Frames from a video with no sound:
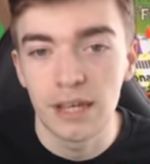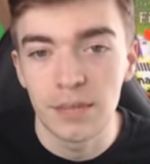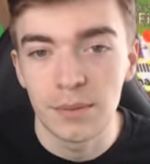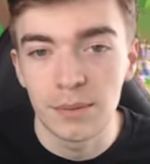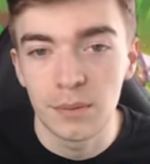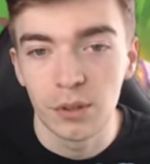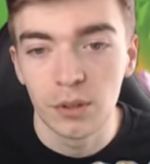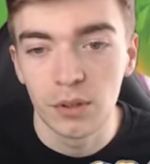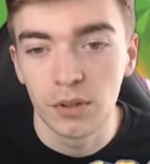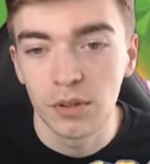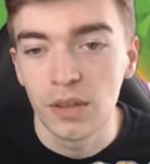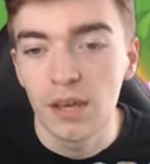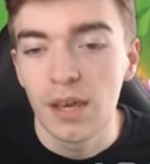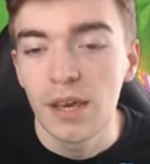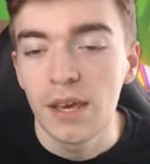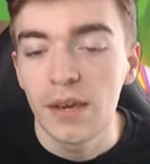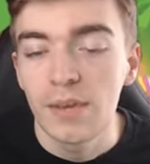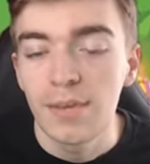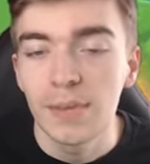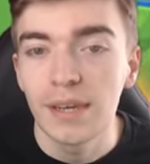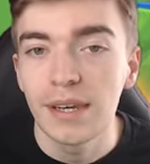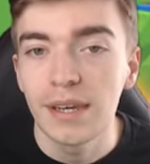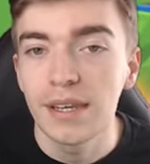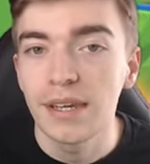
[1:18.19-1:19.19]
anymore,
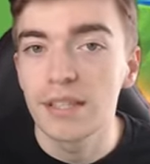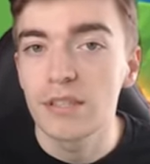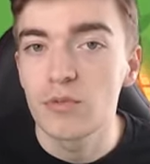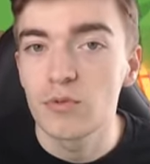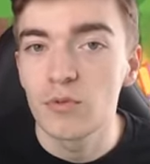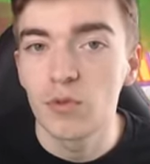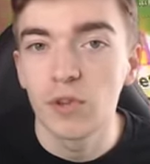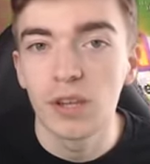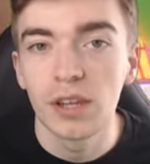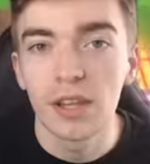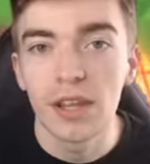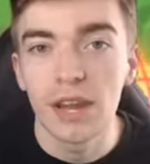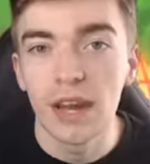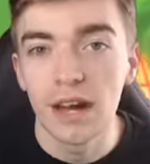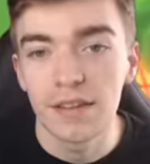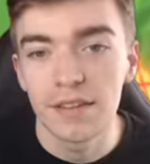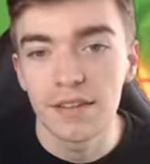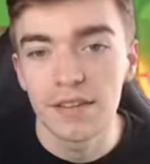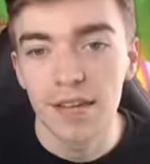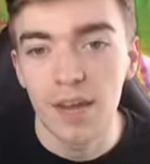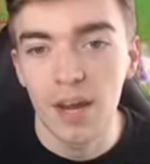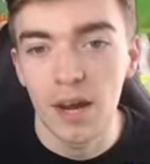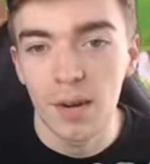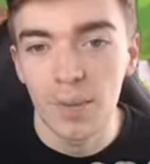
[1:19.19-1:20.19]
meaning it's really
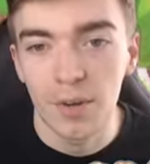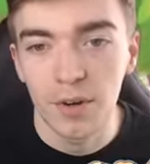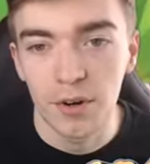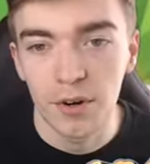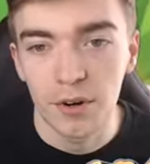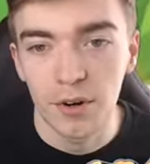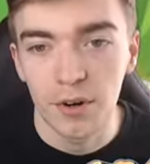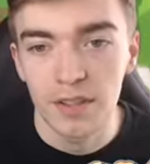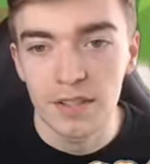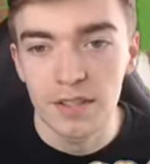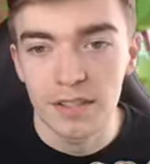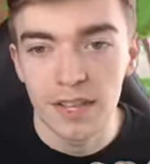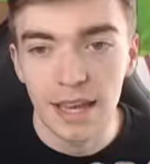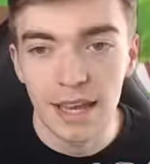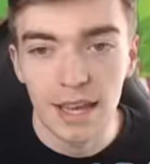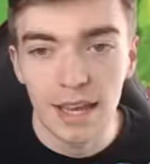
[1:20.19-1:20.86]
hard to come across,